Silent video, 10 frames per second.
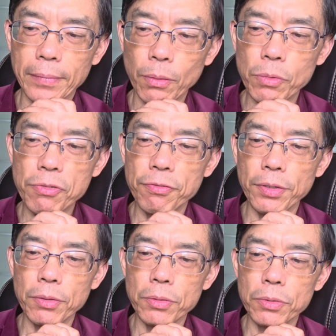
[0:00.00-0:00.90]
we
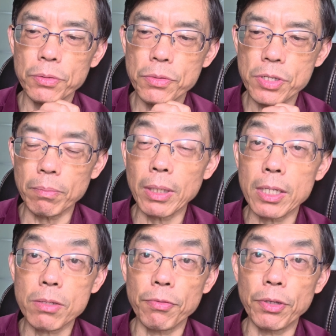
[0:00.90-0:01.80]
feel
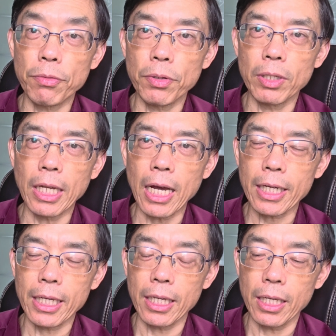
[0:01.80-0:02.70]
sometimes we were
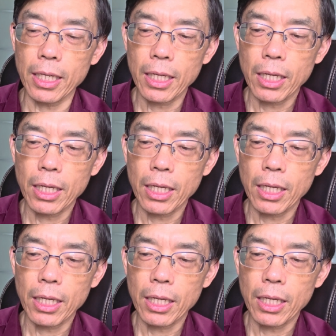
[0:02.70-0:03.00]
lucky.